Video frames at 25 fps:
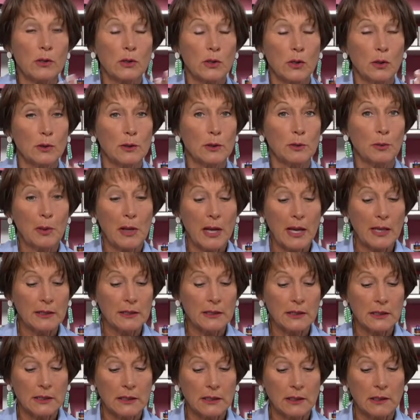So
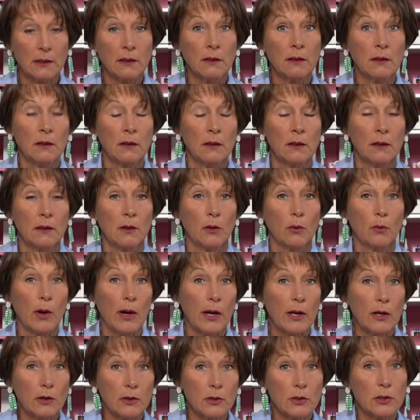depending
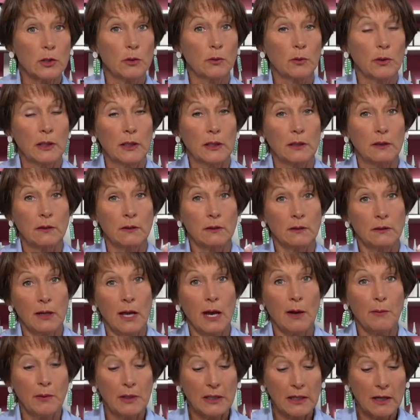what you're doing,
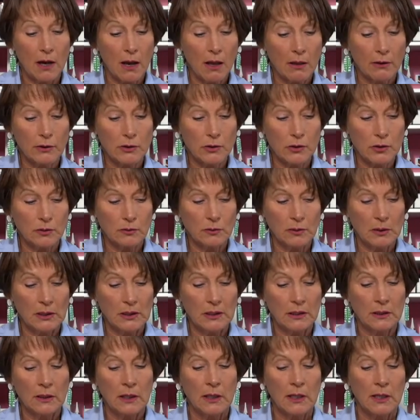how many colors you
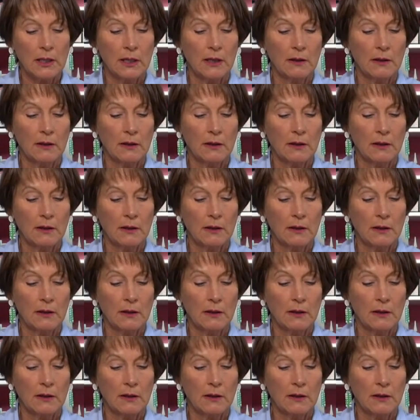need.